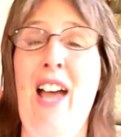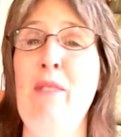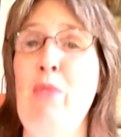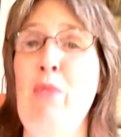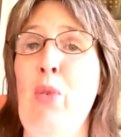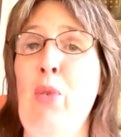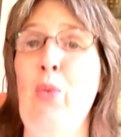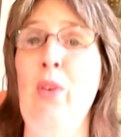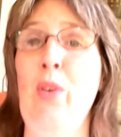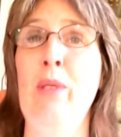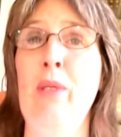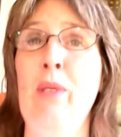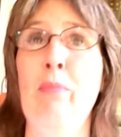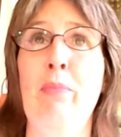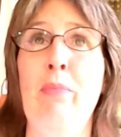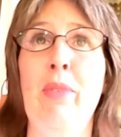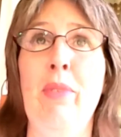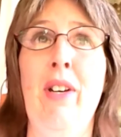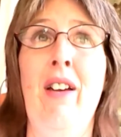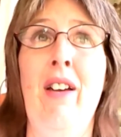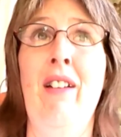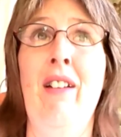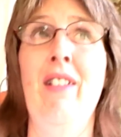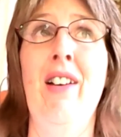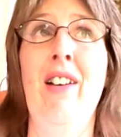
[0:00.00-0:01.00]
I'm a wimp.
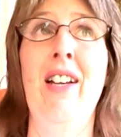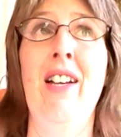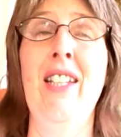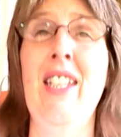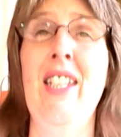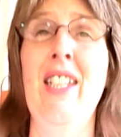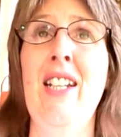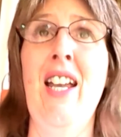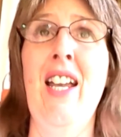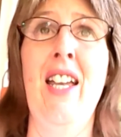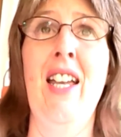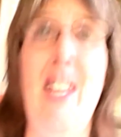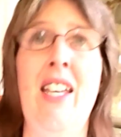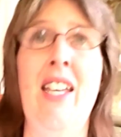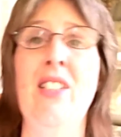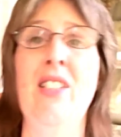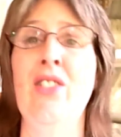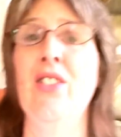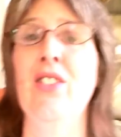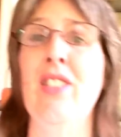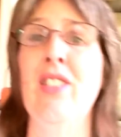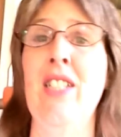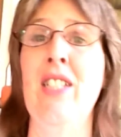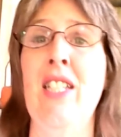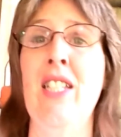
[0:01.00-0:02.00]
I cannot
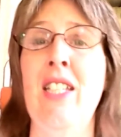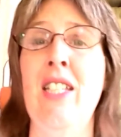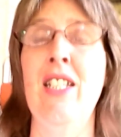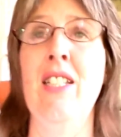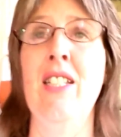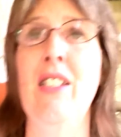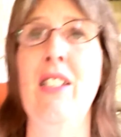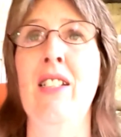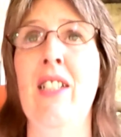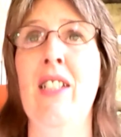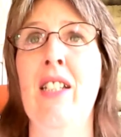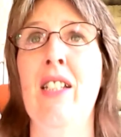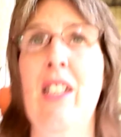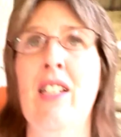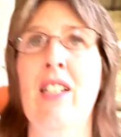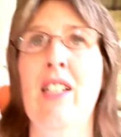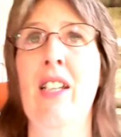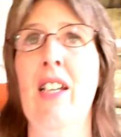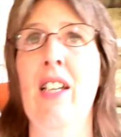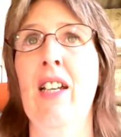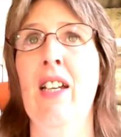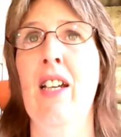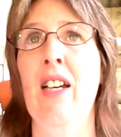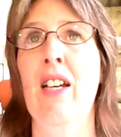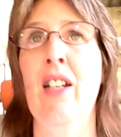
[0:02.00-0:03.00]
handle the heat.
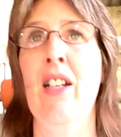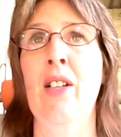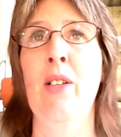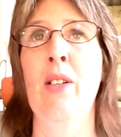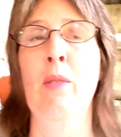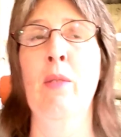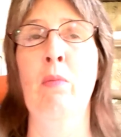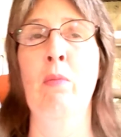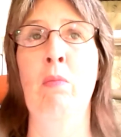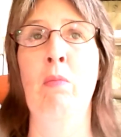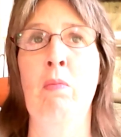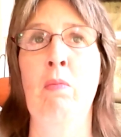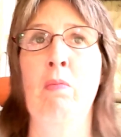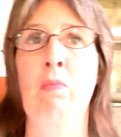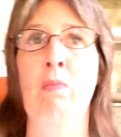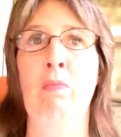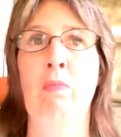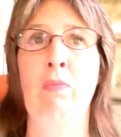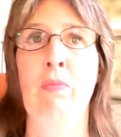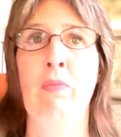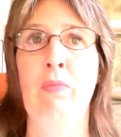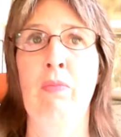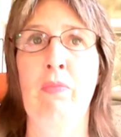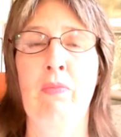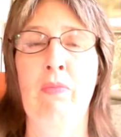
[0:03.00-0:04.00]
I'm
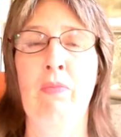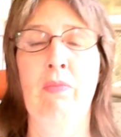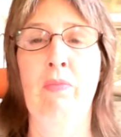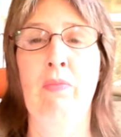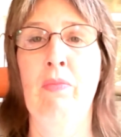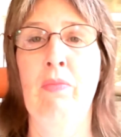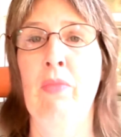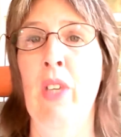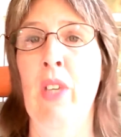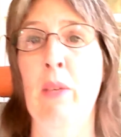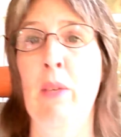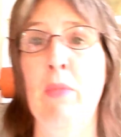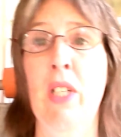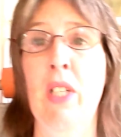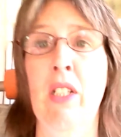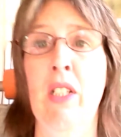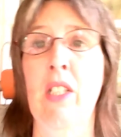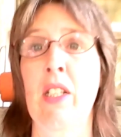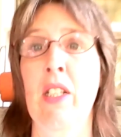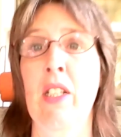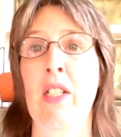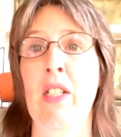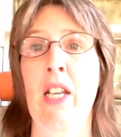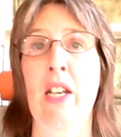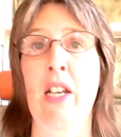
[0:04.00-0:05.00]

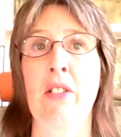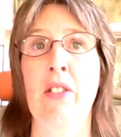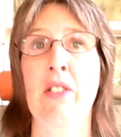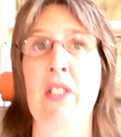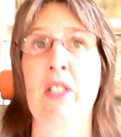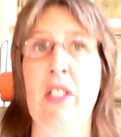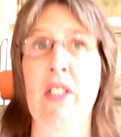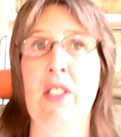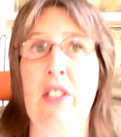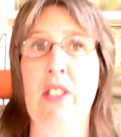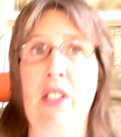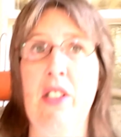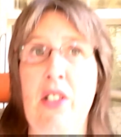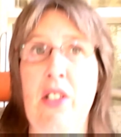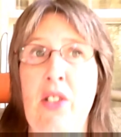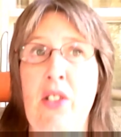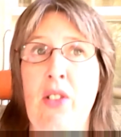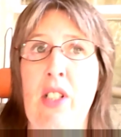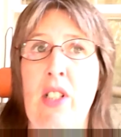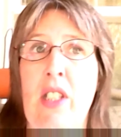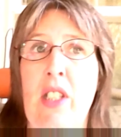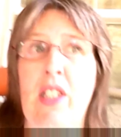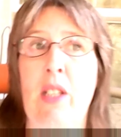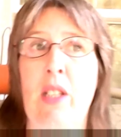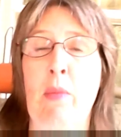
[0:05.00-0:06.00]
not getting out in this to
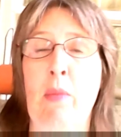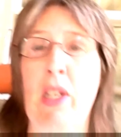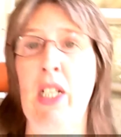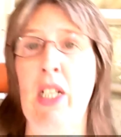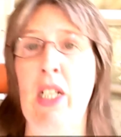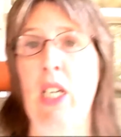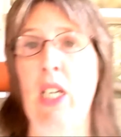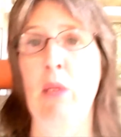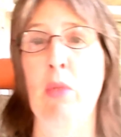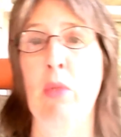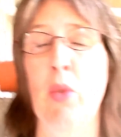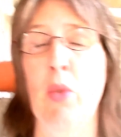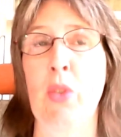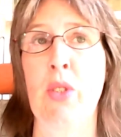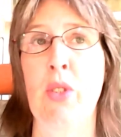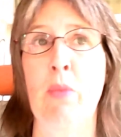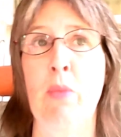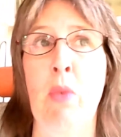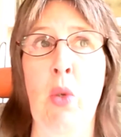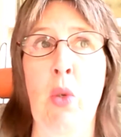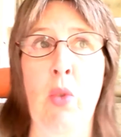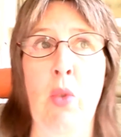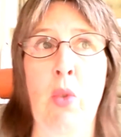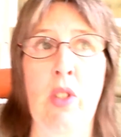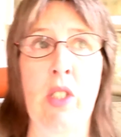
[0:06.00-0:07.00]
do anything. My neighbor
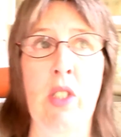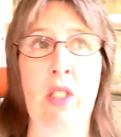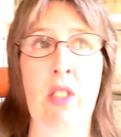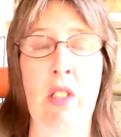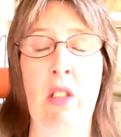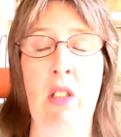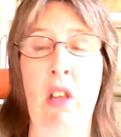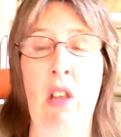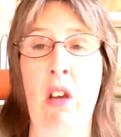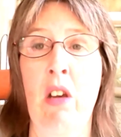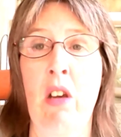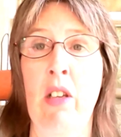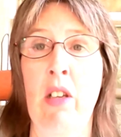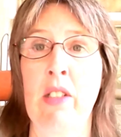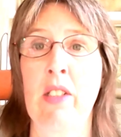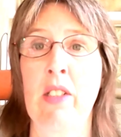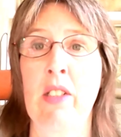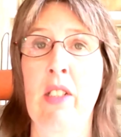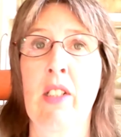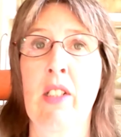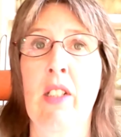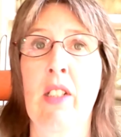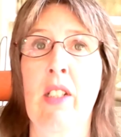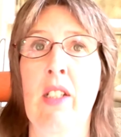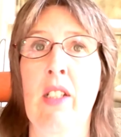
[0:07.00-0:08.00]
was mowing his
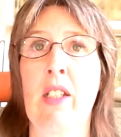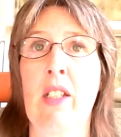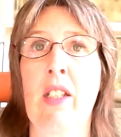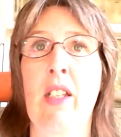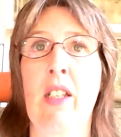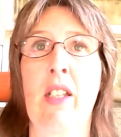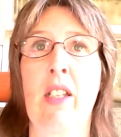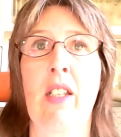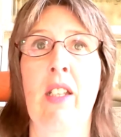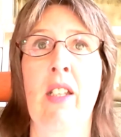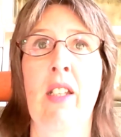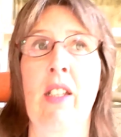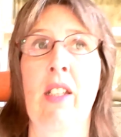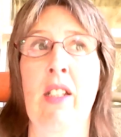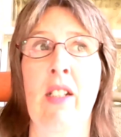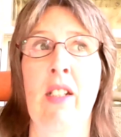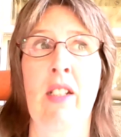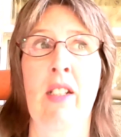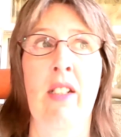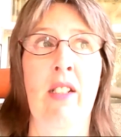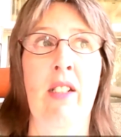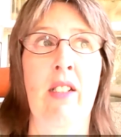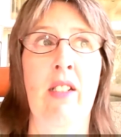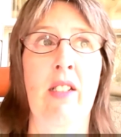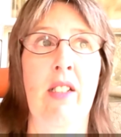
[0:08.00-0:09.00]
lawn,
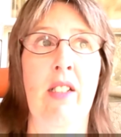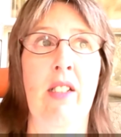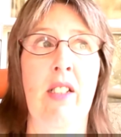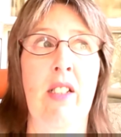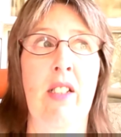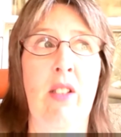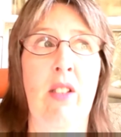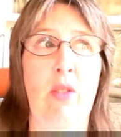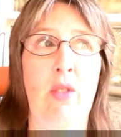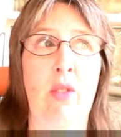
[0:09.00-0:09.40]
and